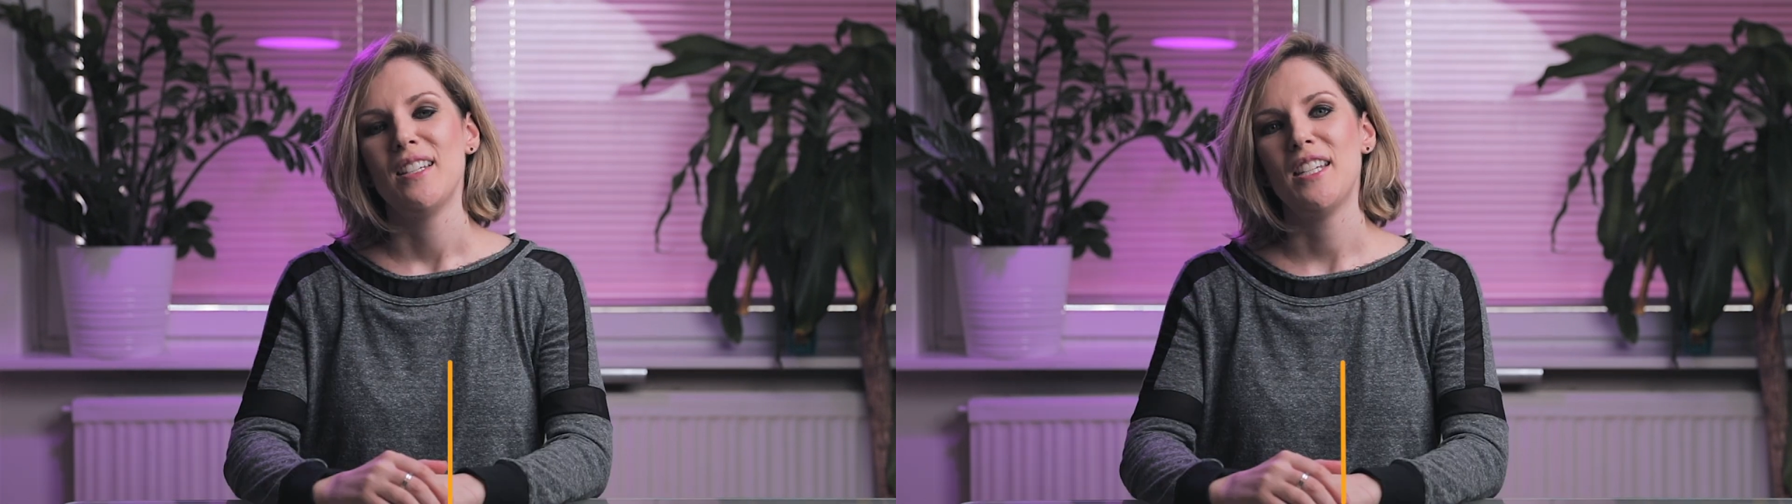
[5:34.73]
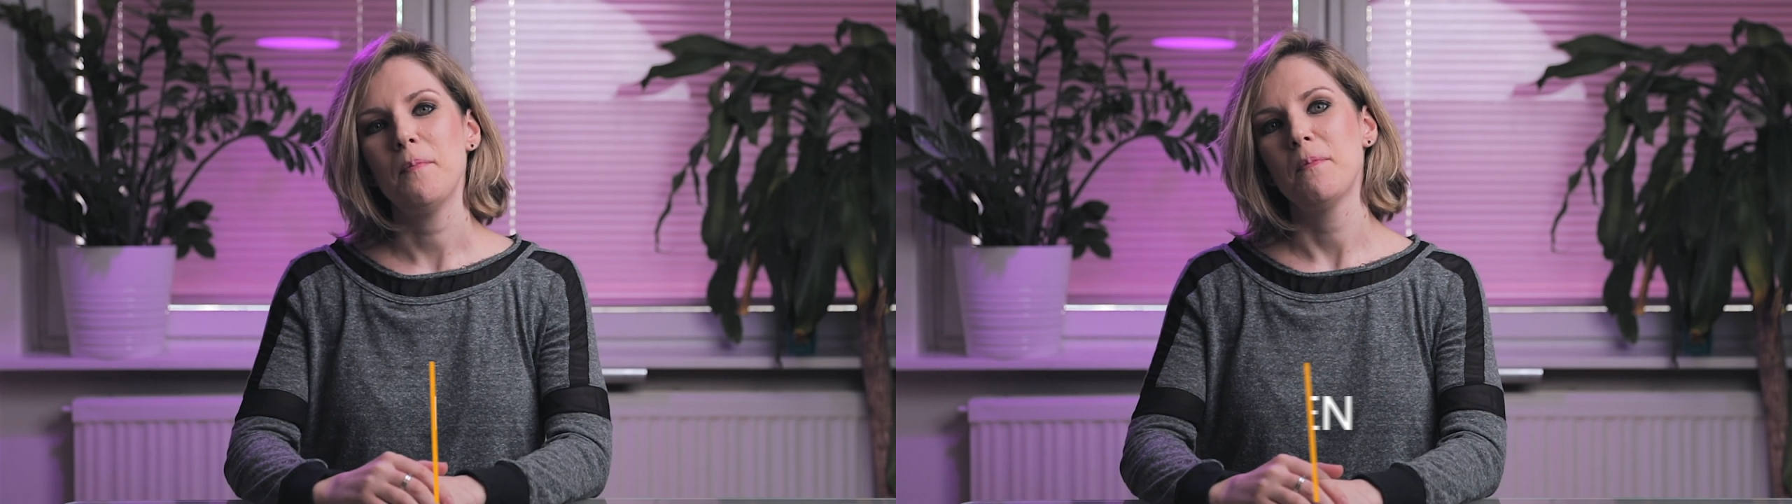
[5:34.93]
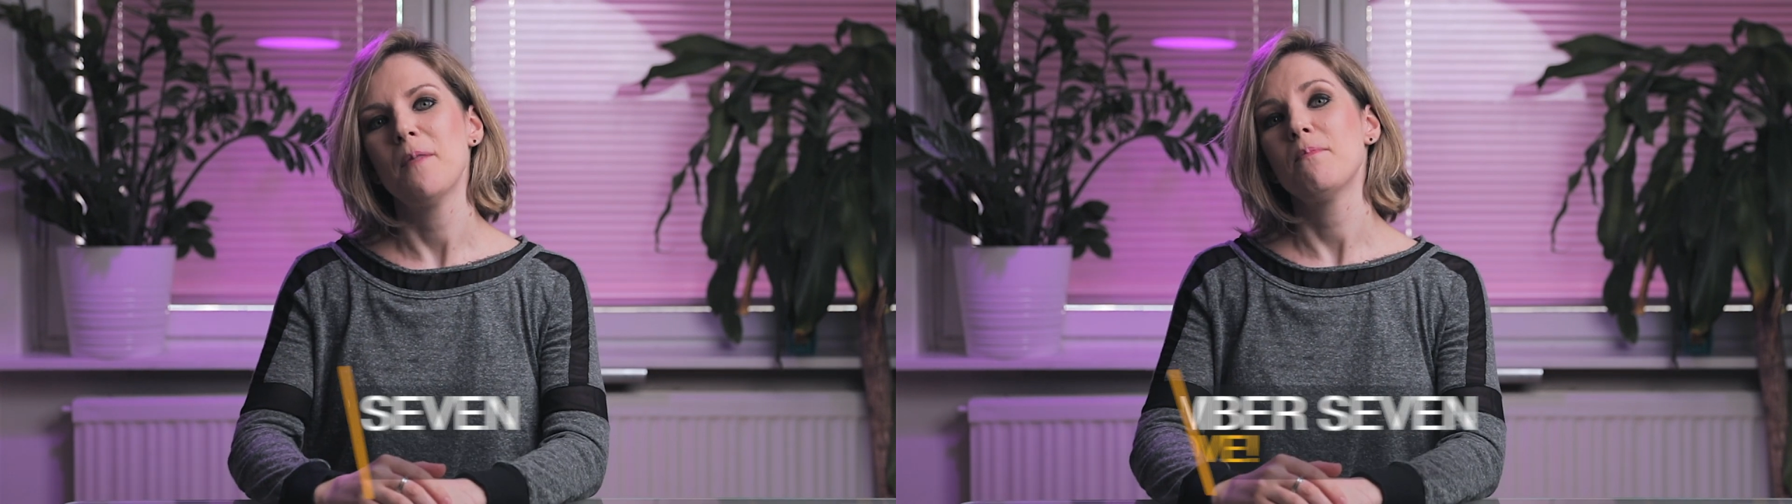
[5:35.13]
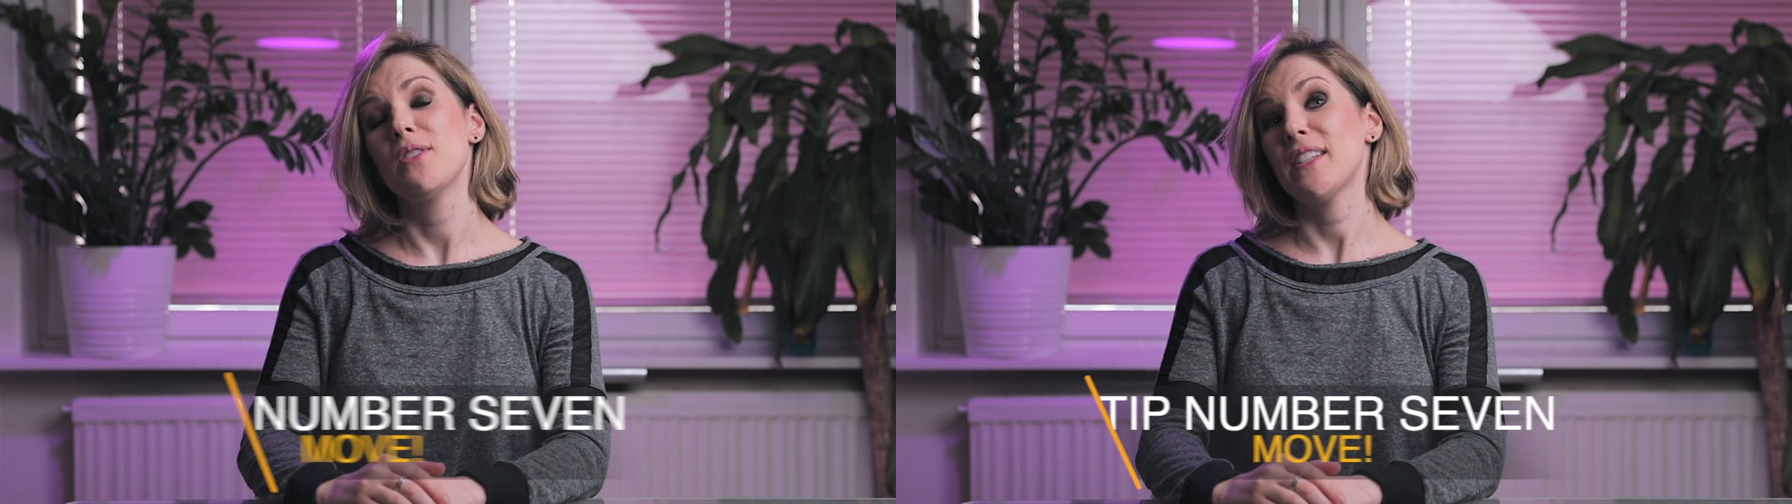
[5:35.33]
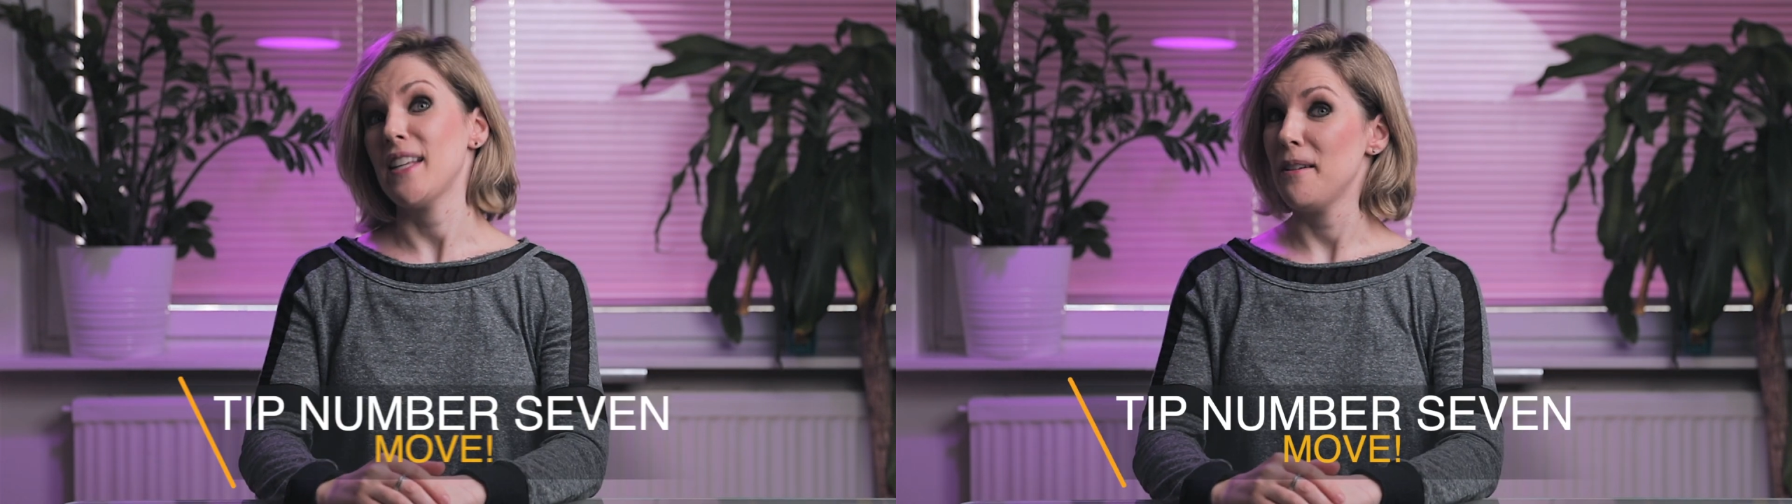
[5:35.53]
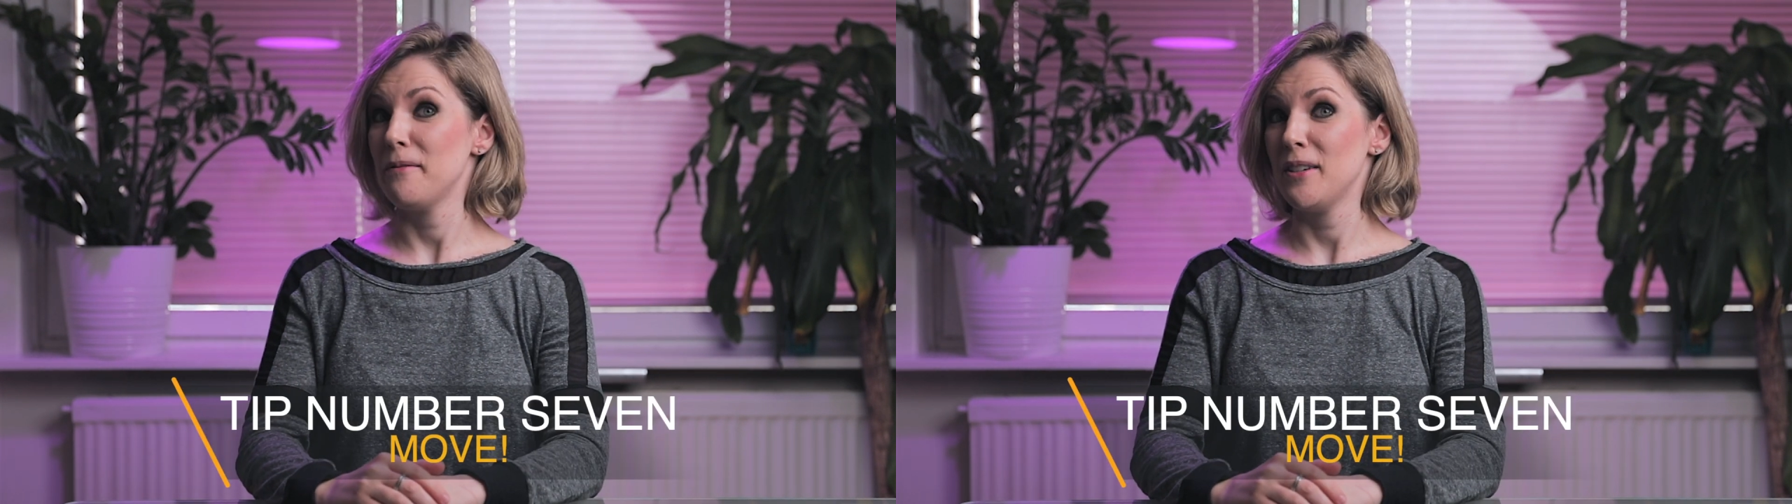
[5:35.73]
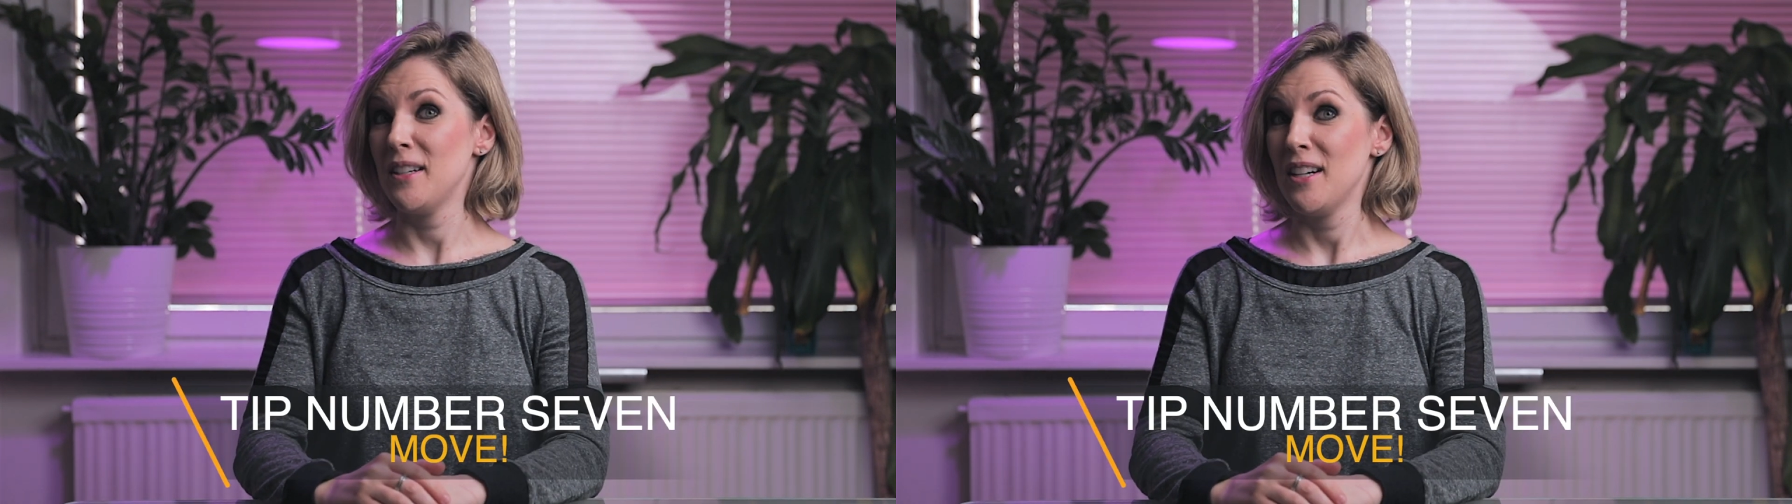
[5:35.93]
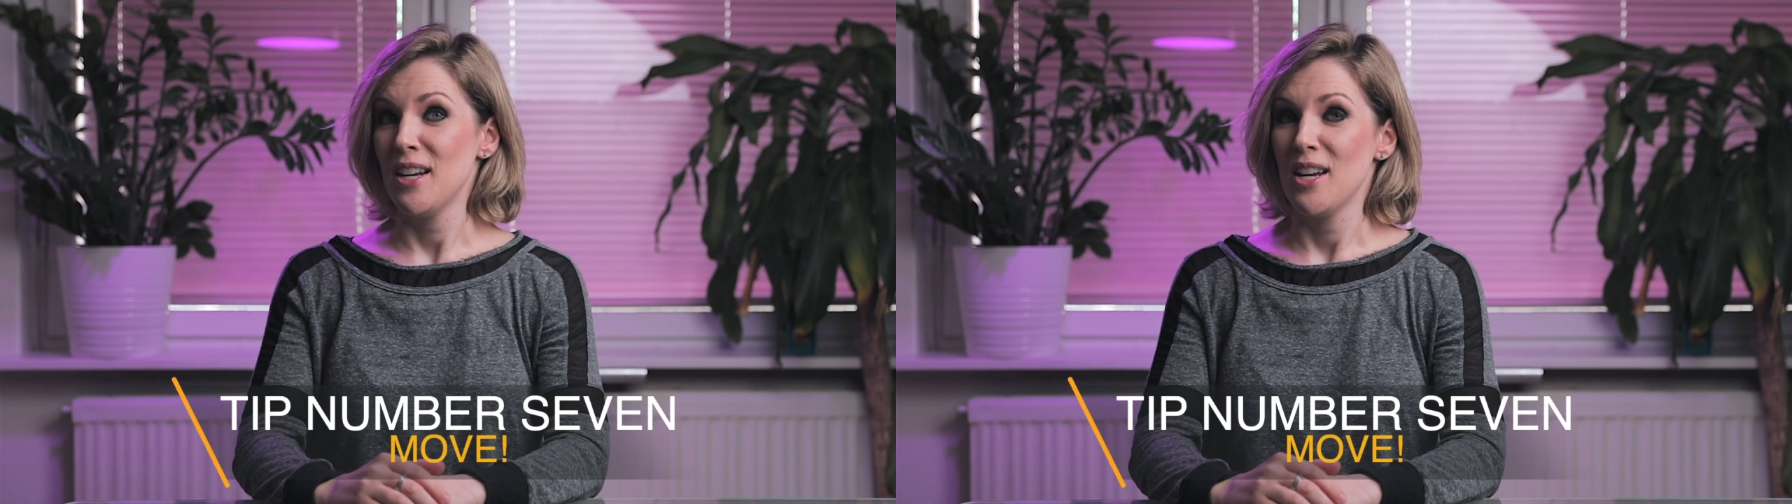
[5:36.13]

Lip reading: Tip number 7,